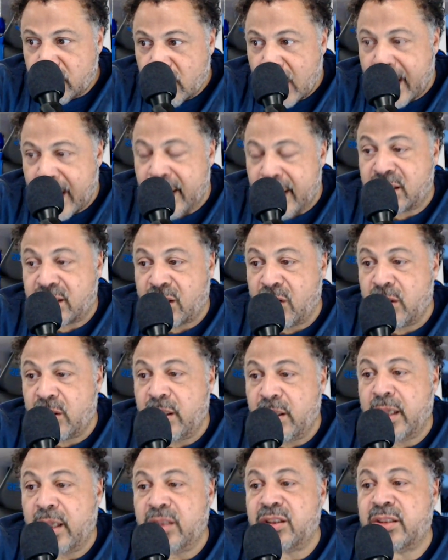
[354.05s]
I
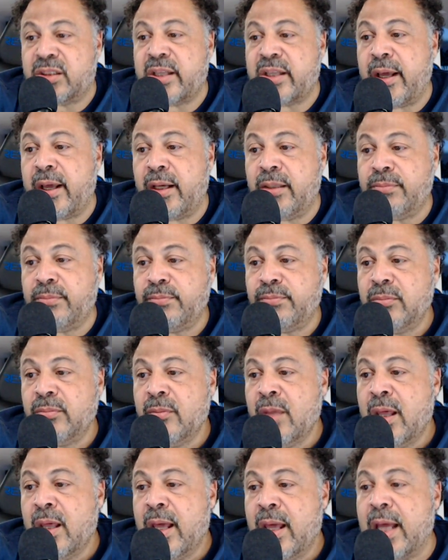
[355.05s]
certainly understand,
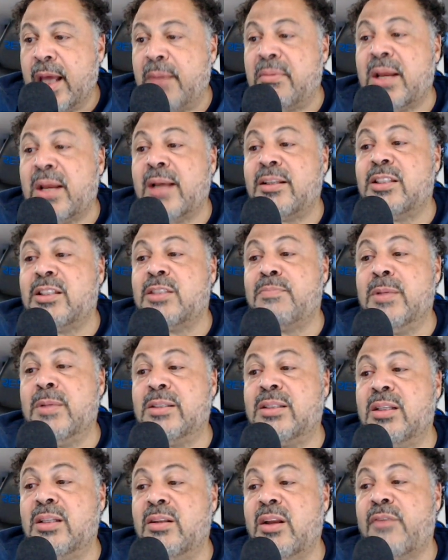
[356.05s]
and I'm not
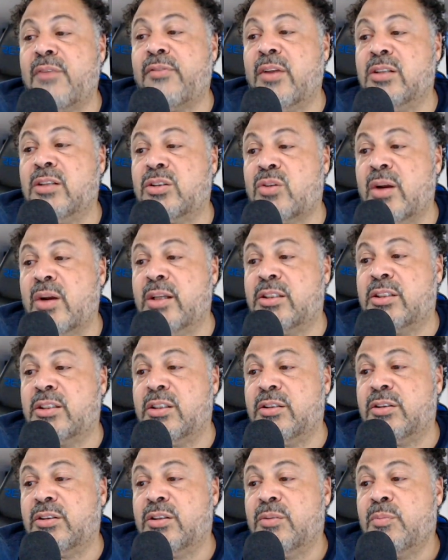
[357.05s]
dismissing their
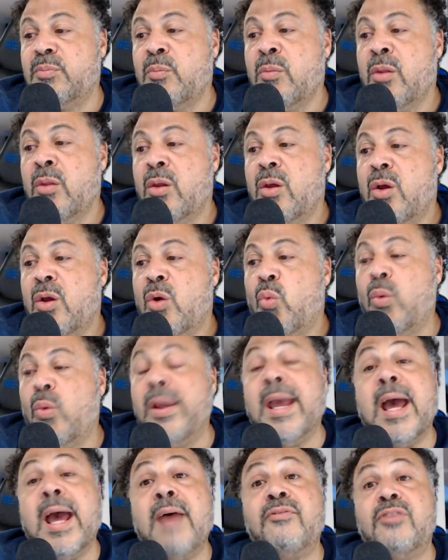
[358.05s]
frustrations. We
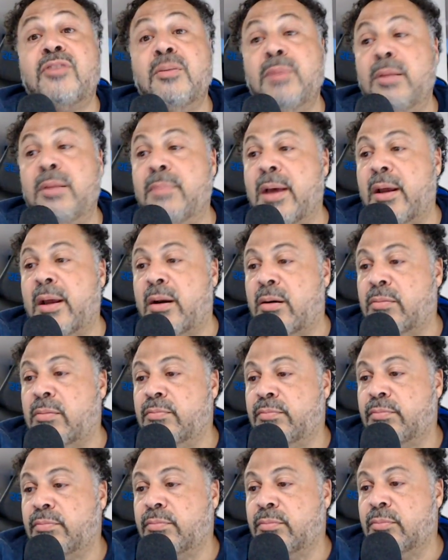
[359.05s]
have to be better.
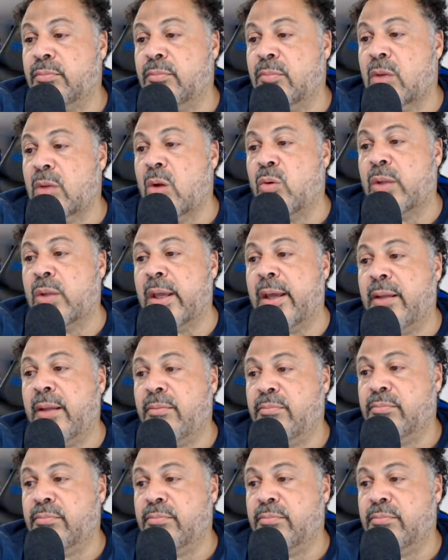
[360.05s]
Okay.